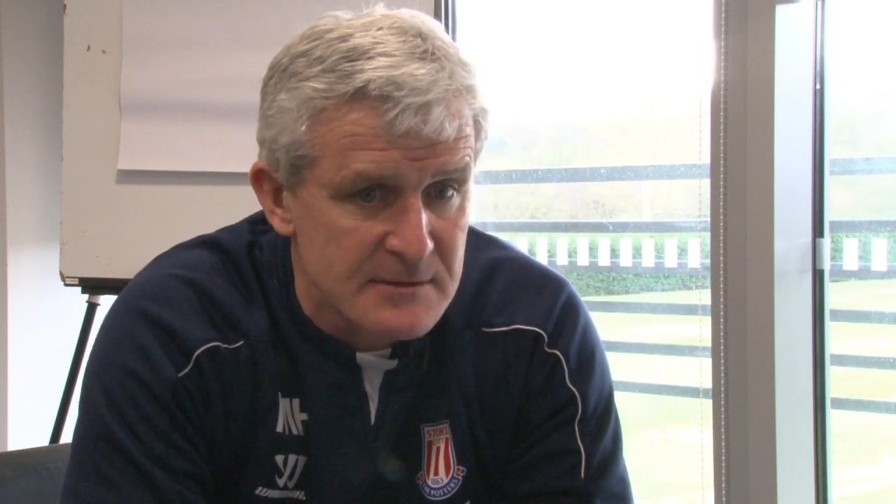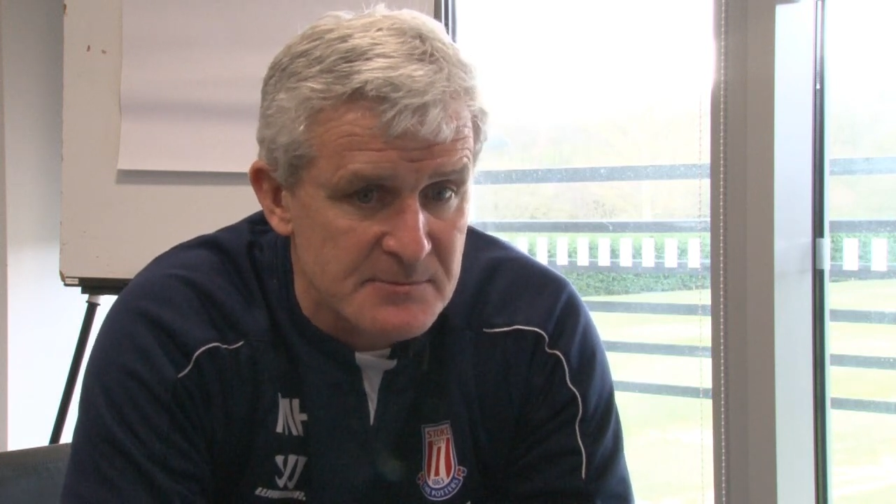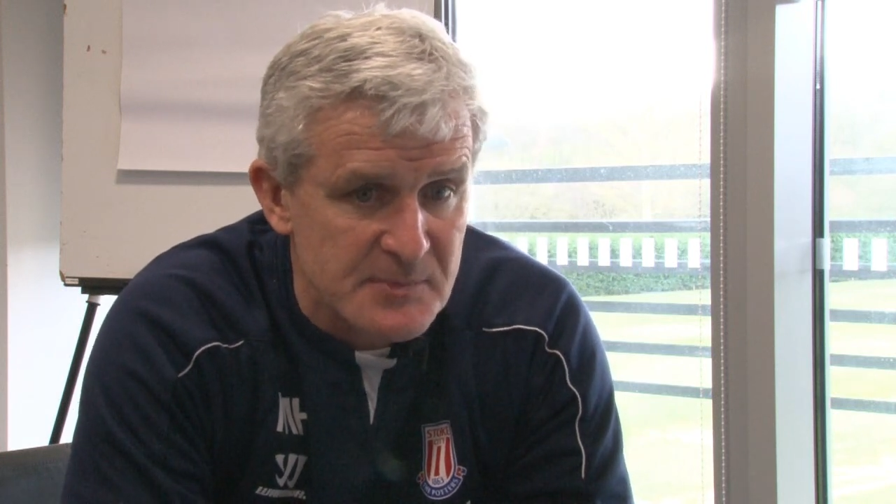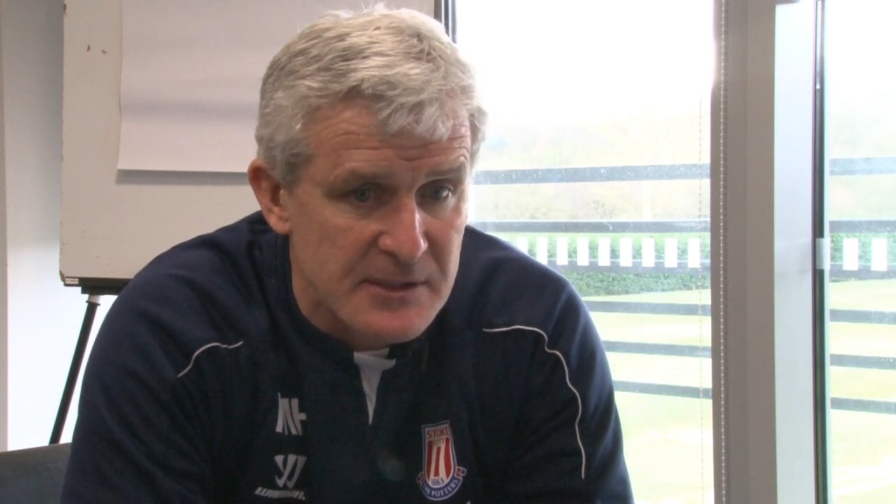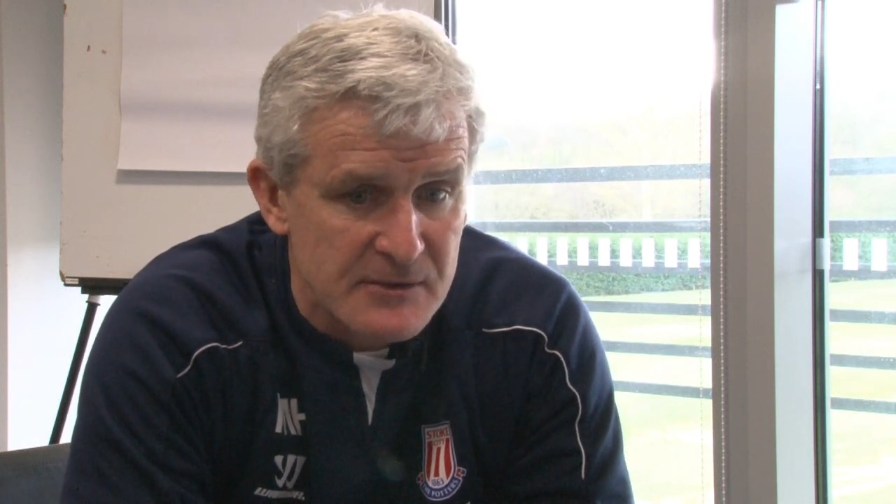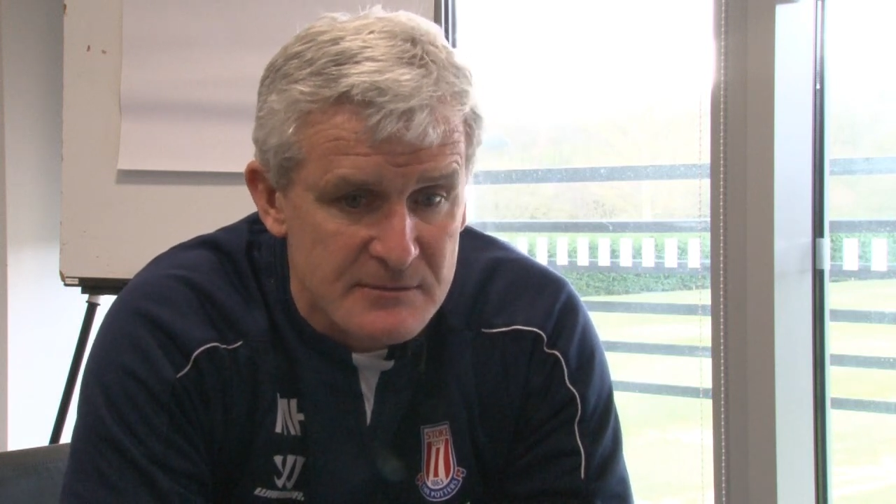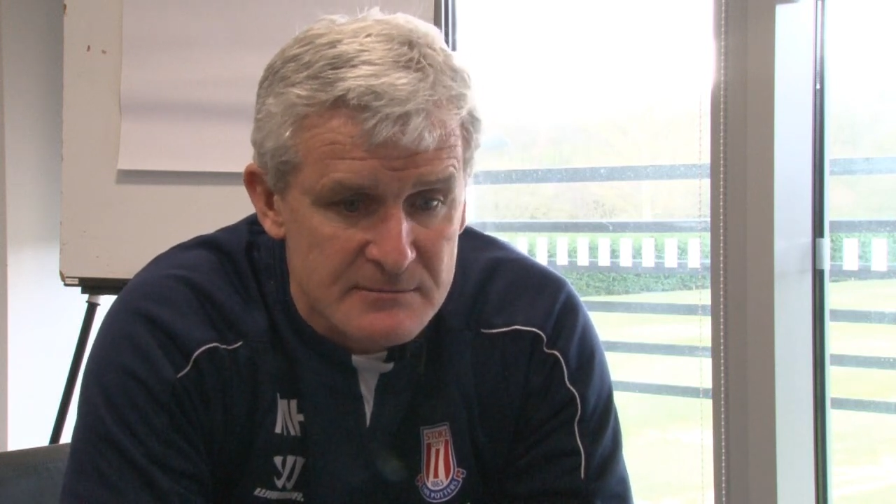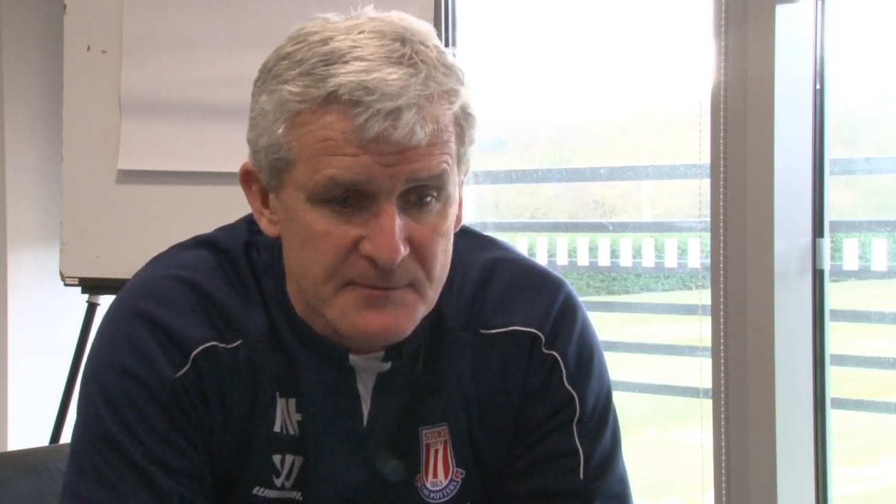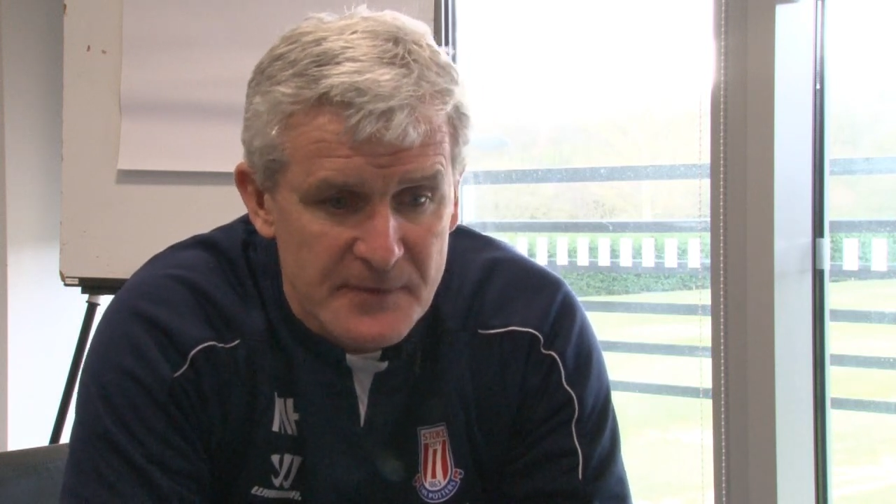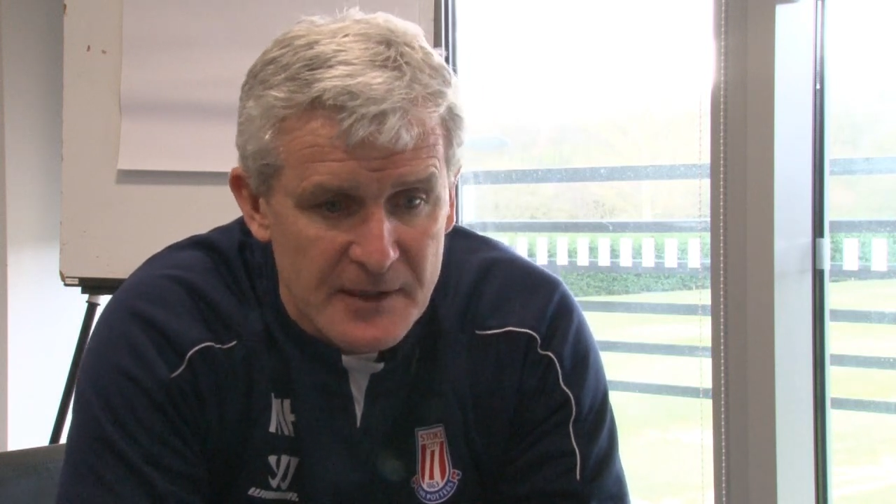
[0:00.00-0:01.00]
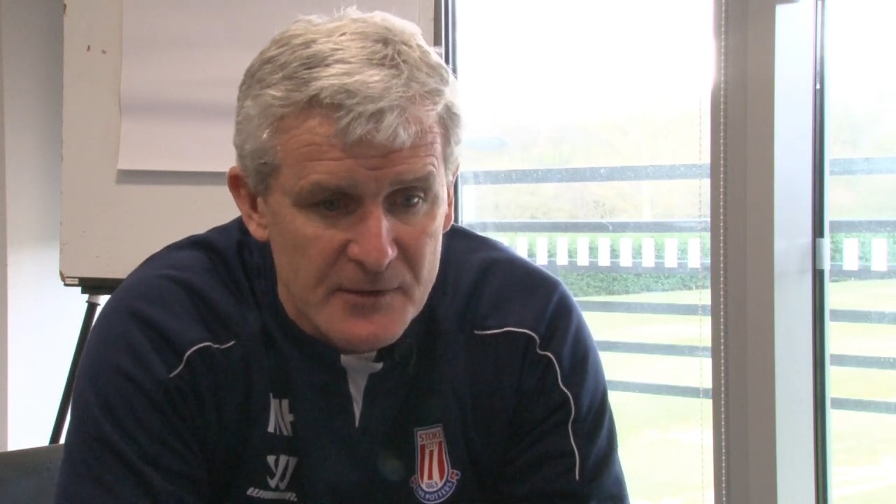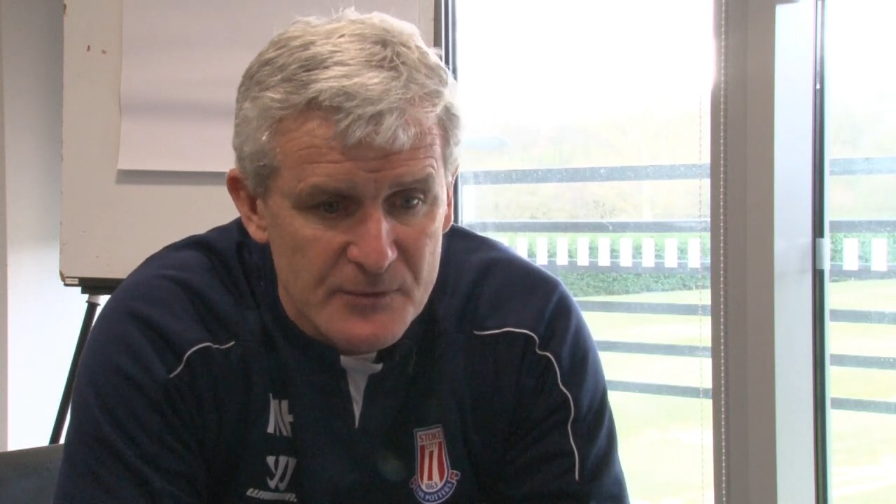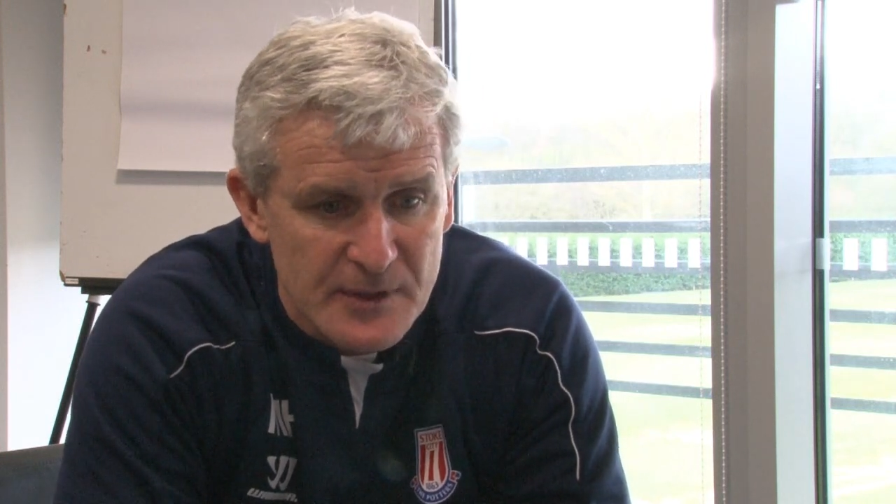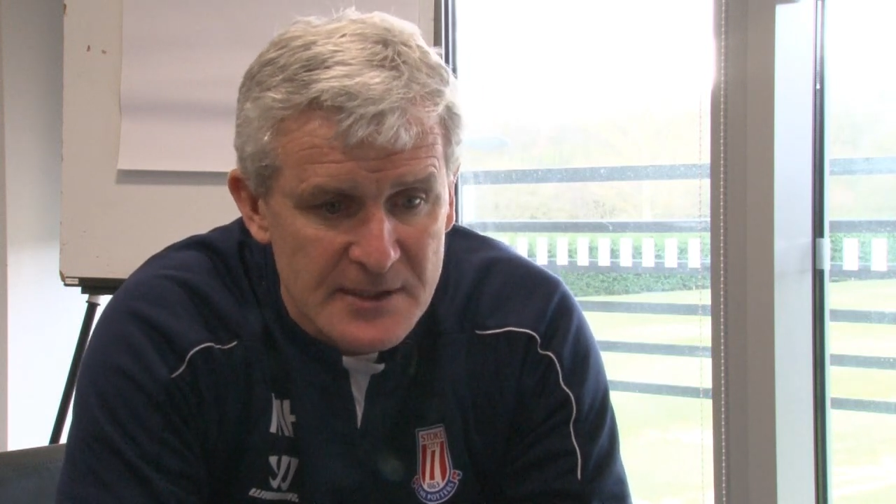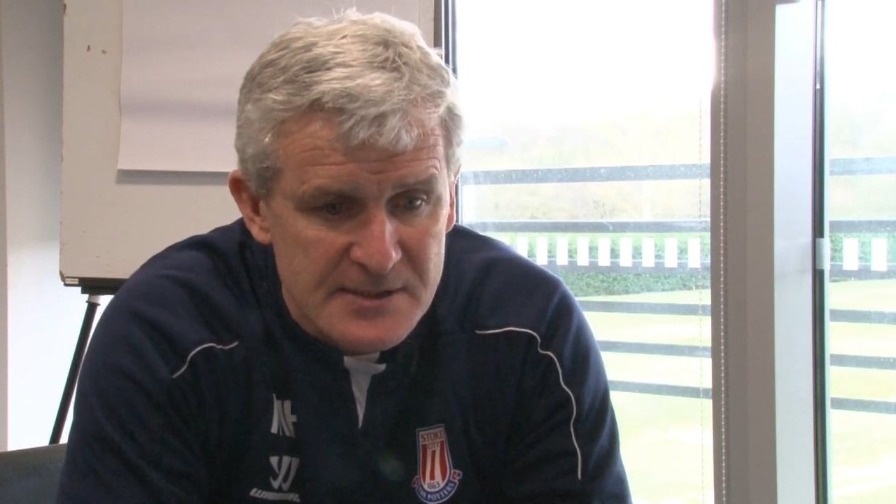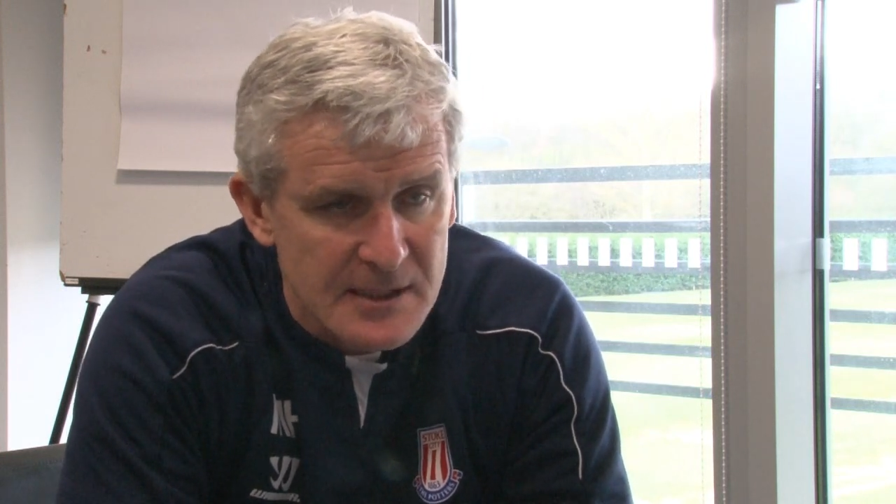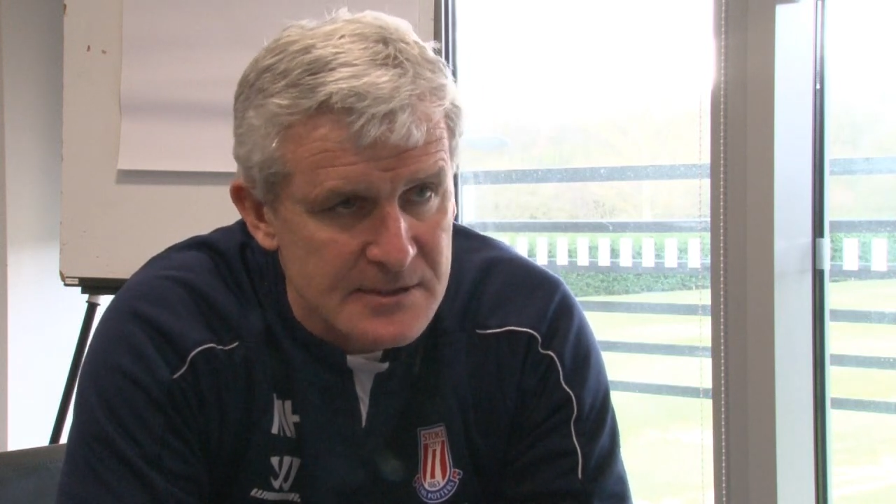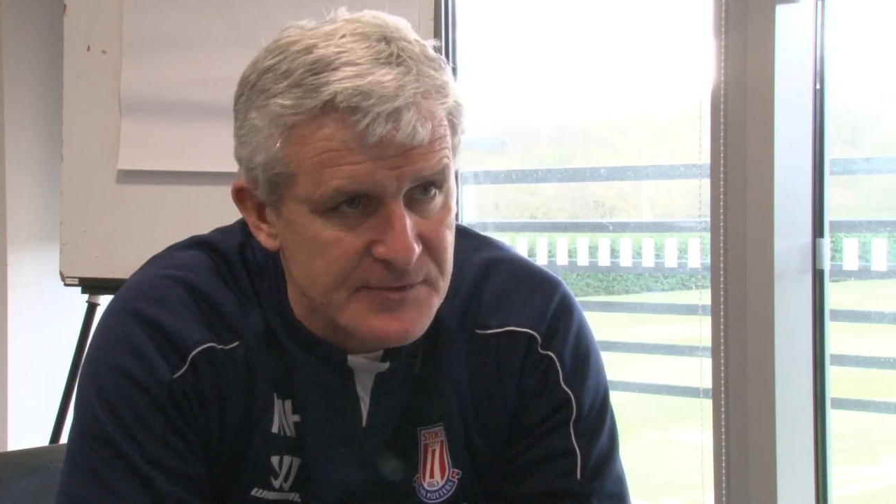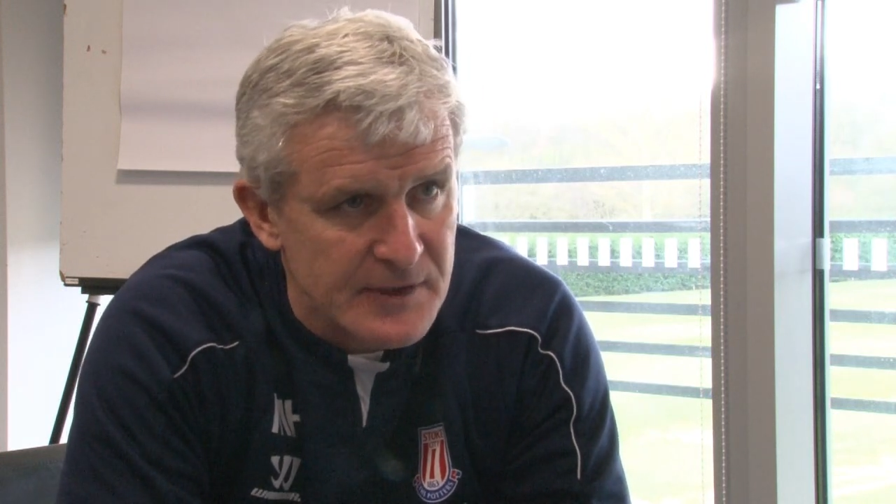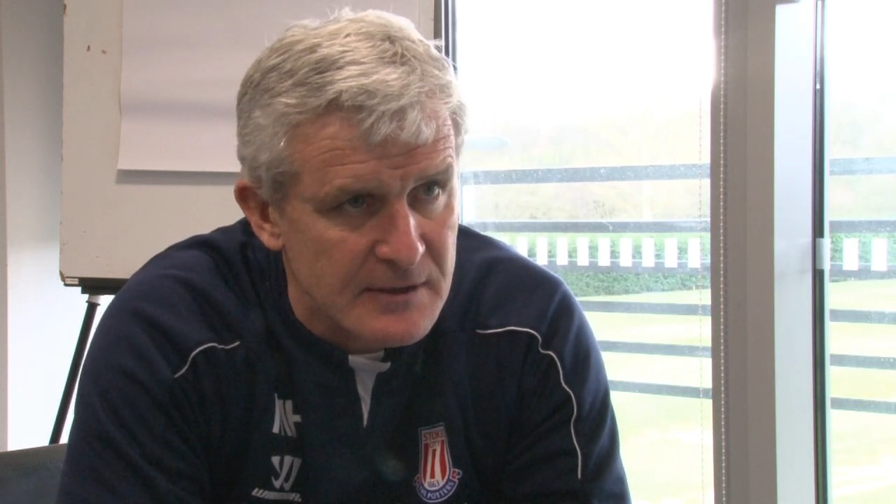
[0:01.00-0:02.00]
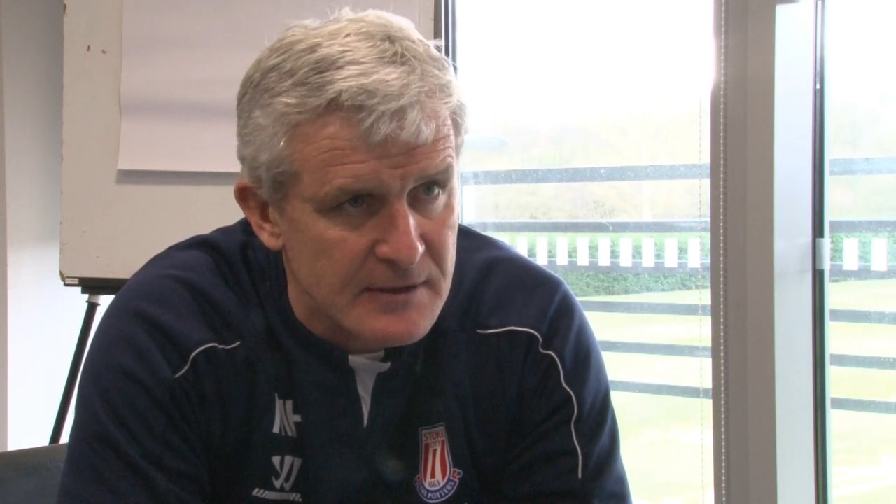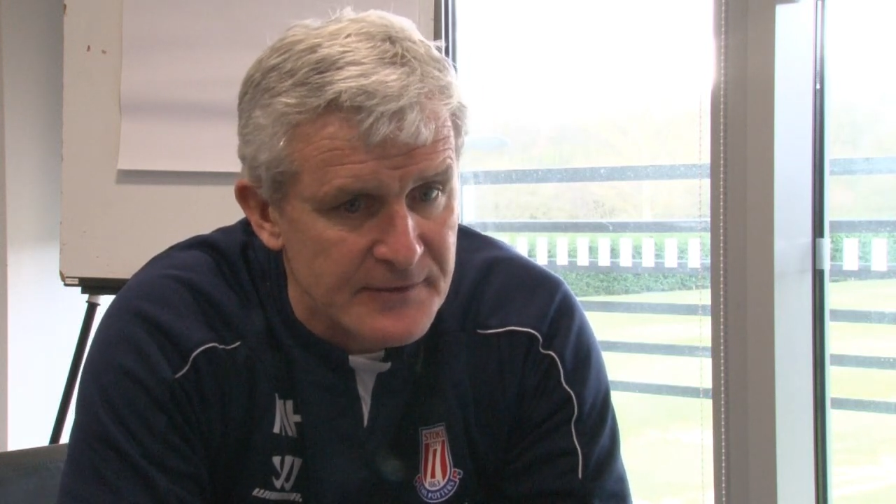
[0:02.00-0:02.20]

has been uh, really satisfying.